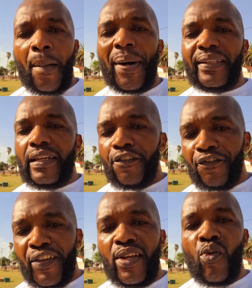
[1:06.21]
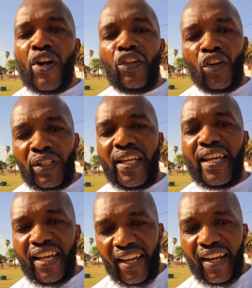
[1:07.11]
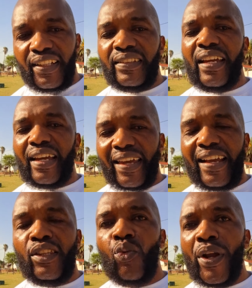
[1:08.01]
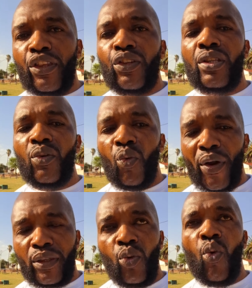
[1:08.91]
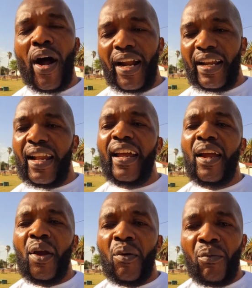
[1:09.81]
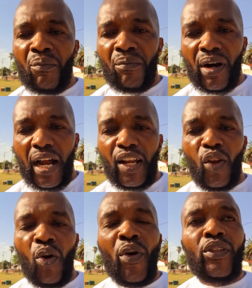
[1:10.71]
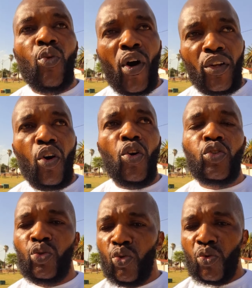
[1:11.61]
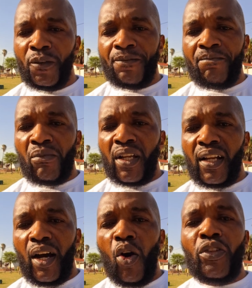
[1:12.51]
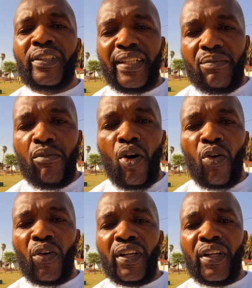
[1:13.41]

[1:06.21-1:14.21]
But if he will not hear, take it with one or two or three more.